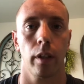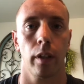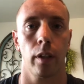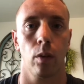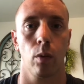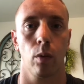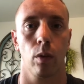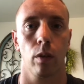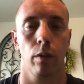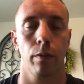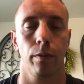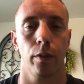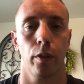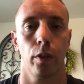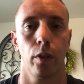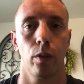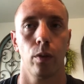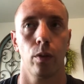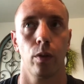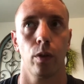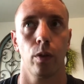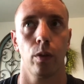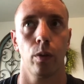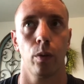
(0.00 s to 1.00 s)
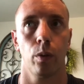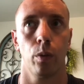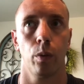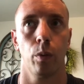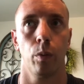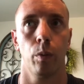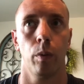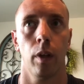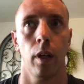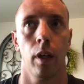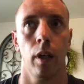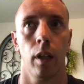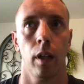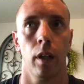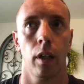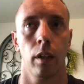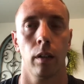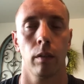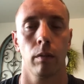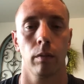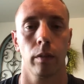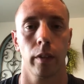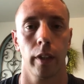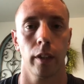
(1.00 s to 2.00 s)
in order for you
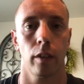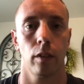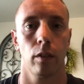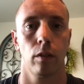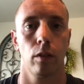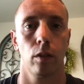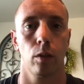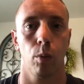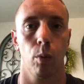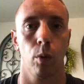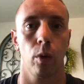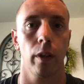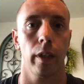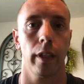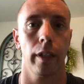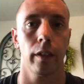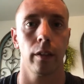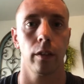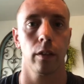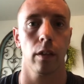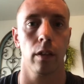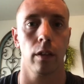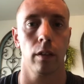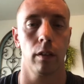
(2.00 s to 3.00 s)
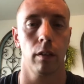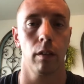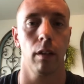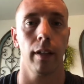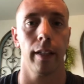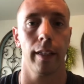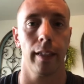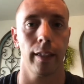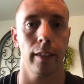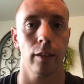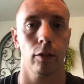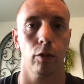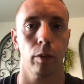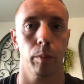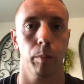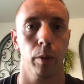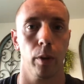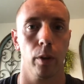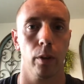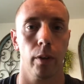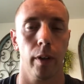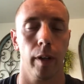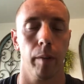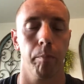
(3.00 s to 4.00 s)
to get sworn into the delayed entry
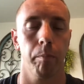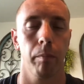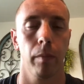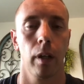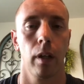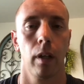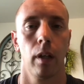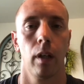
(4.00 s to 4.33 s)
program.